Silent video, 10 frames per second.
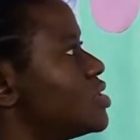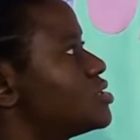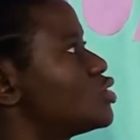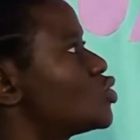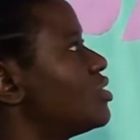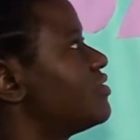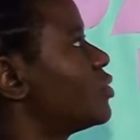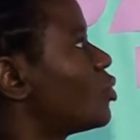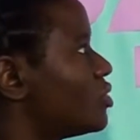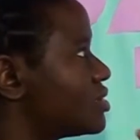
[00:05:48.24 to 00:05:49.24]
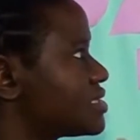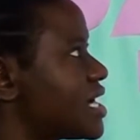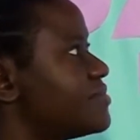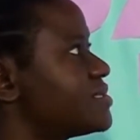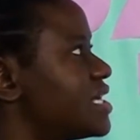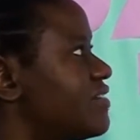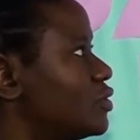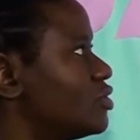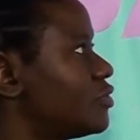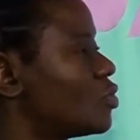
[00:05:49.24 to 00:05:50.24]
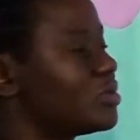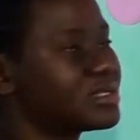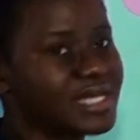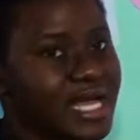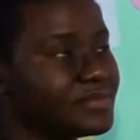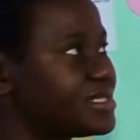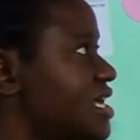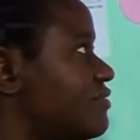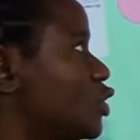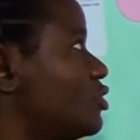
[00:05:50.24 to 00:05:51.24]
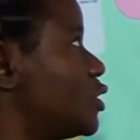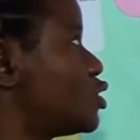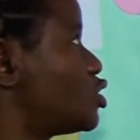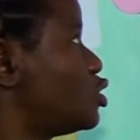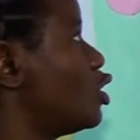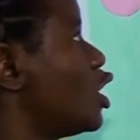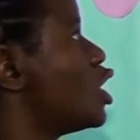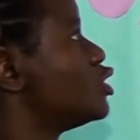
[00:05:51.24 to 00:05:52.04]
22 over 1 times 7 over 1 times 7 over 2.